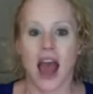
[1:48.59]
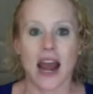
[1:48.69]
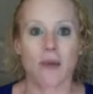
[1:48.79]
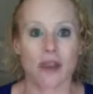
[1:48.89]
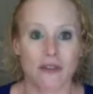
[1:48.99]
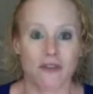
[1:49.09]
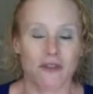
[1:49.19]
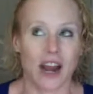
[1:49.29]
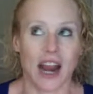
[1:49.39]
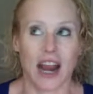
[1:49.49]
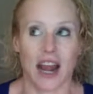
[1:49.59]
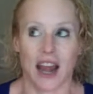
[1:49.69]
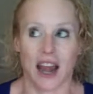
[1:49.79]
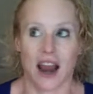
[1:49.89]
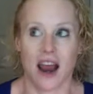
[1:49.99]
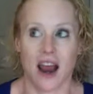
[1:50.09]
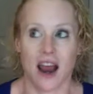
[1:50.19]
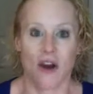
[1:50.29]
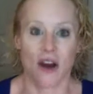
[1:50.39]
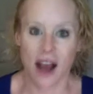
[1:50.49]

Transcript: I will never forget her